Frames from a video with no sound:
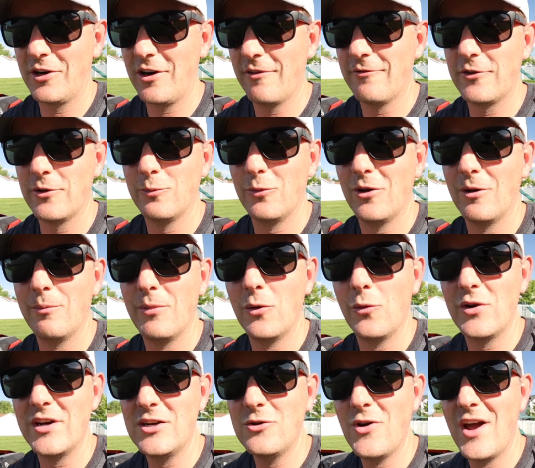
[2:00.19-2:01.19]
comfortable,
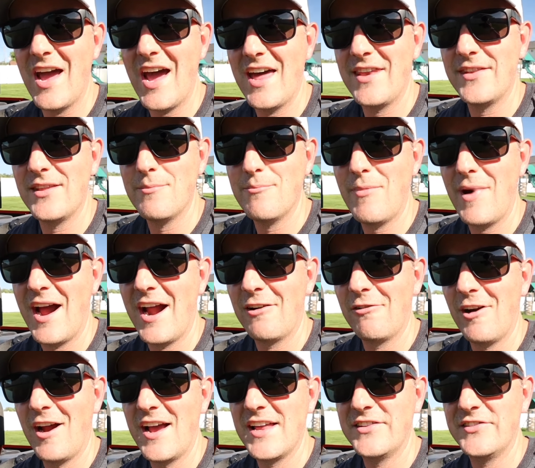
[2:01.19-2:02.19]
but when you add the
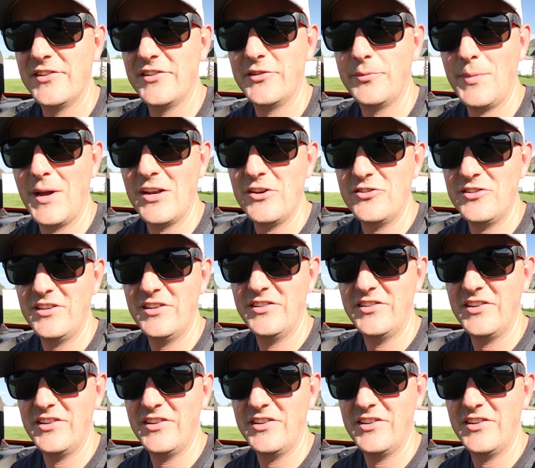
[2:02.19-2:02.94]
MyRide suspension